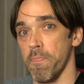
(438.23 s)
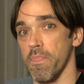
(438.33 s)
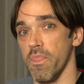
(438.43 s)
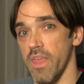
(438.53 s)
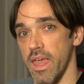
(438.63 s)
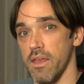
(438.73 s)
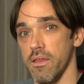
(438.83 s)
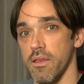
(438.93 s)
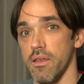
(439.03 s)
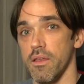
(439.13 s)
Then
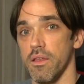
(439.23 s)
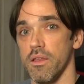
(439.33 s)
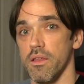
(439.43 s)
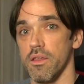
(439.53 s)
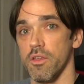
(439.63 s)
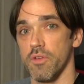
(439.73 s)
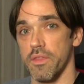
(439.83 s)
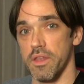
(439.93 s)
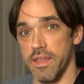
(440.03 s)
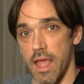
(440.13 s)
you've got
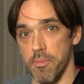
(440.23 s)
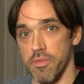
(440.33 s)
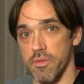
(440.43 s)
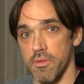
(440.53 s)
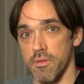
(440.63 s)
the depth,